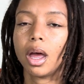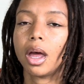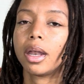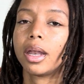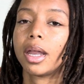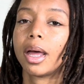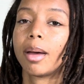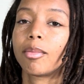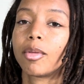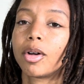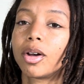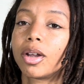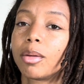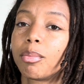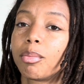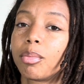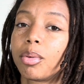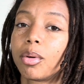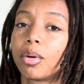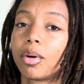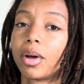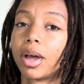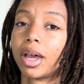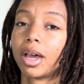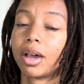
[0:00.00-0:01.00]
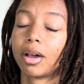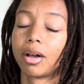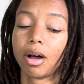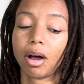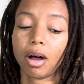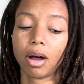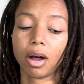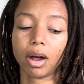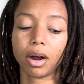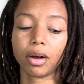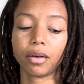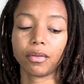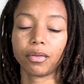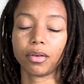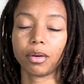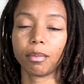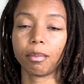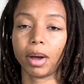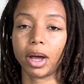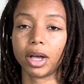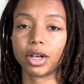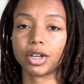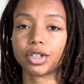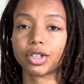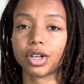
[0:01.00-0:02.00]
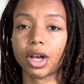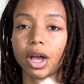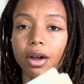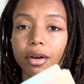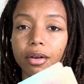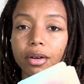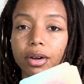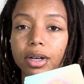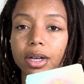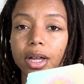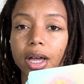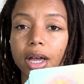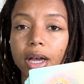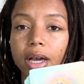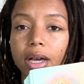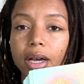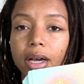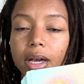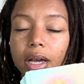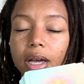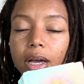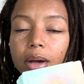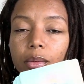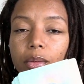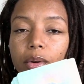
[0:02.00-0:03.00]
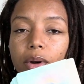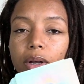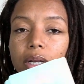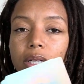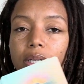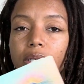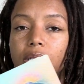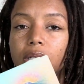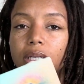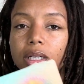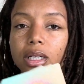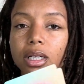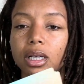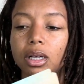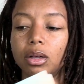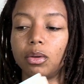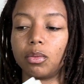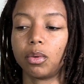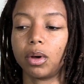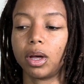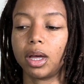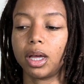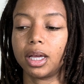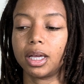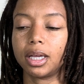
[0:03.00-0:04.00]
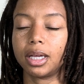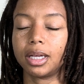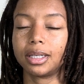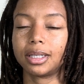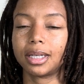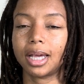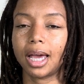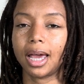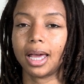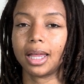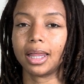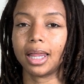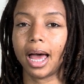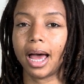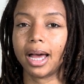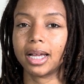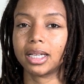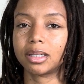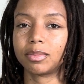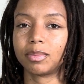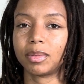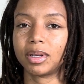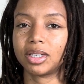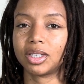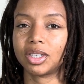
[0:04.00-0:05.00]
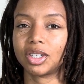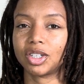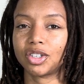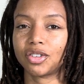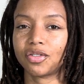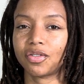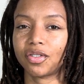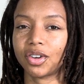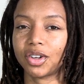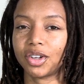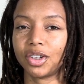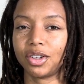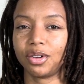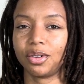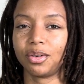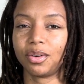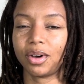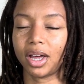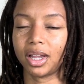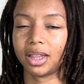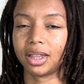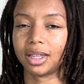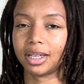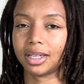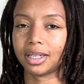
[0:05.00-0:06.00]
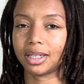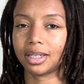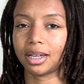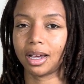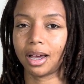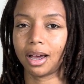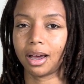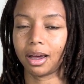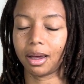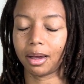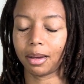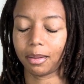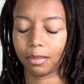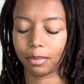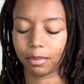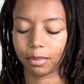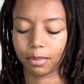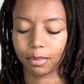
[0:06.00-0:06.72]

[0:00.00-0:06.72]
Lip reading: now I'm going to pull a card from my chakra deck, and we're going to see what is a last message for you at this time.